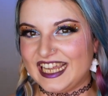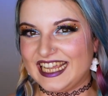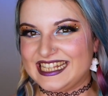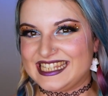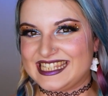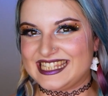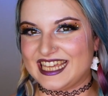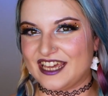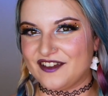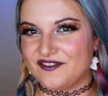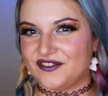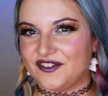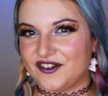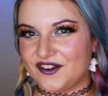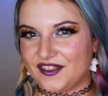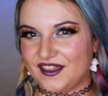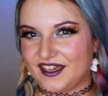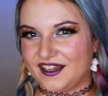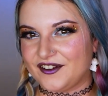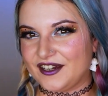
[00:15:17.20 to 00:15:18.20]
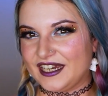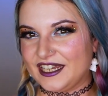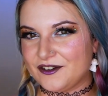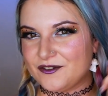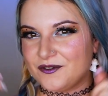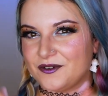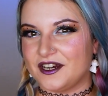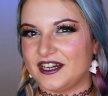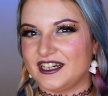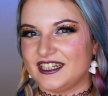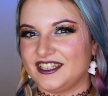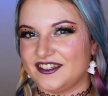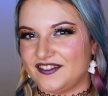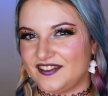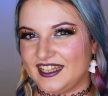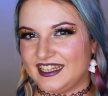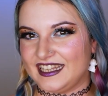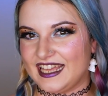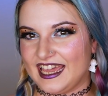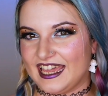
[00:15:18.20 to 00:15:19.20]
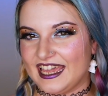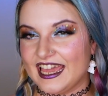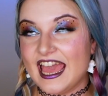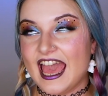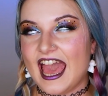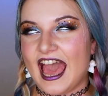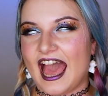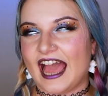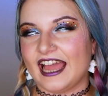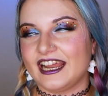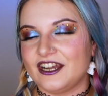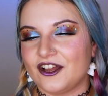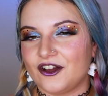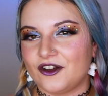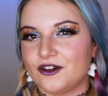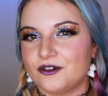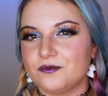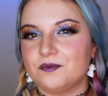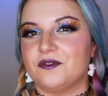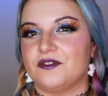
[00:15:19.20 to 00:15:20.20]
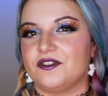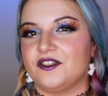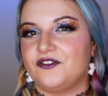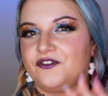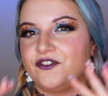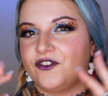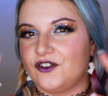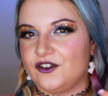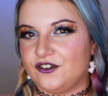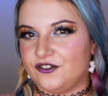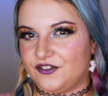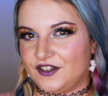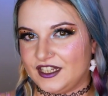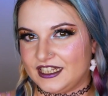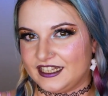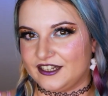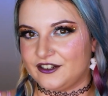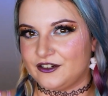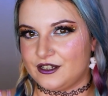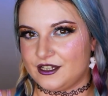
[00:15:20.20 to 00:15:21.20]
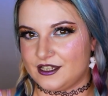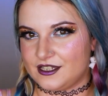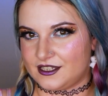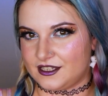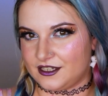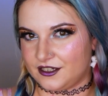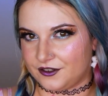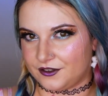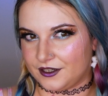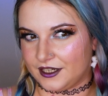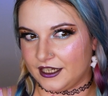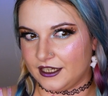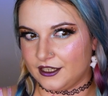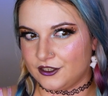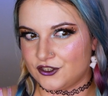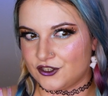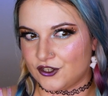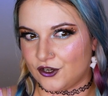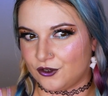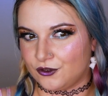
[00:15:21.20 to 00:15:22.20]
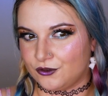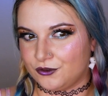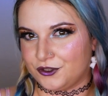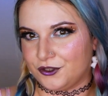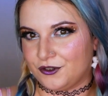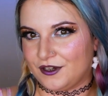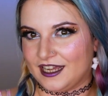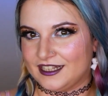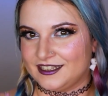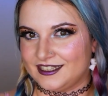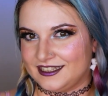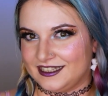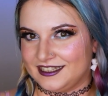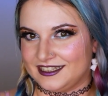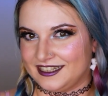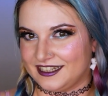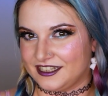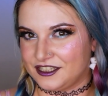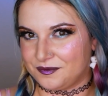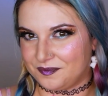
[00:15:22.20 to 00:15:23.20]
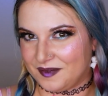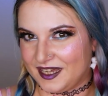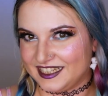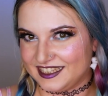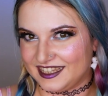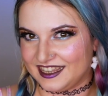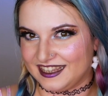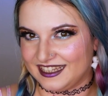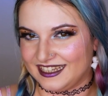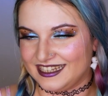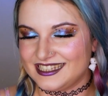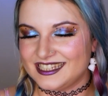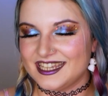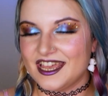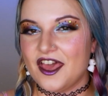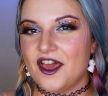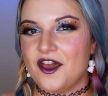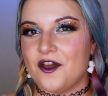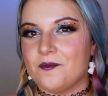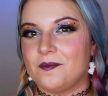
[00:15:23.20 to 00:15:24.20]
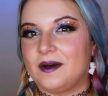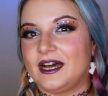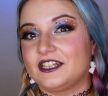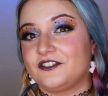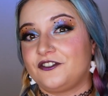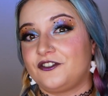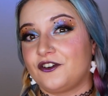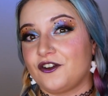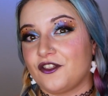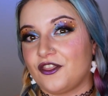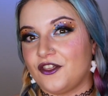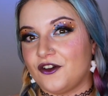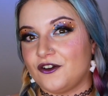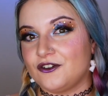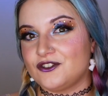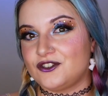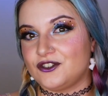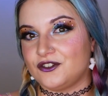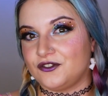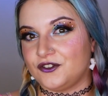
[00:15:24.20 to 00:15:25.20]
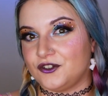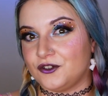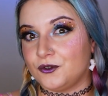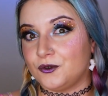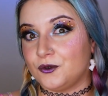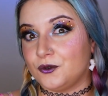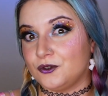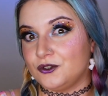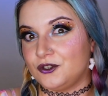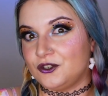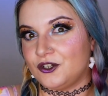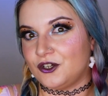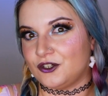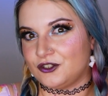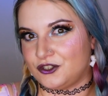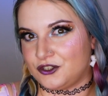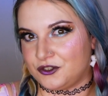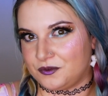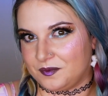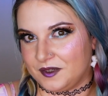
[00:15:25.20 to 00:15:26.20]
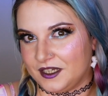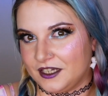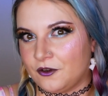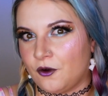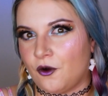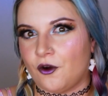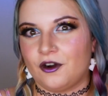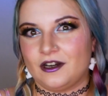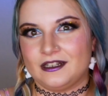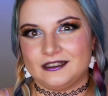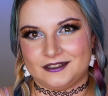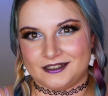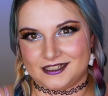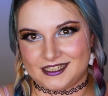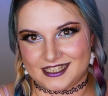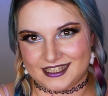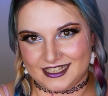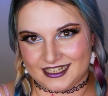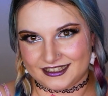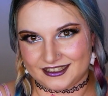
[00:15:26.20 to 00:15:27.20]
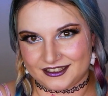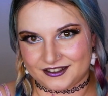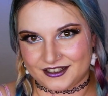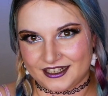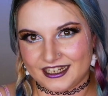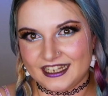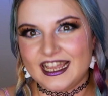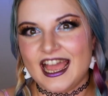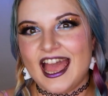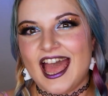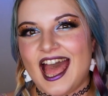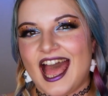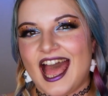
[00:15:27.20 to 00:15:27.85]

it's time for the Greek word of the day. I know the full video is in Greek, so you kinda didn't expect this, but for those of you who do not speak or understand Greek,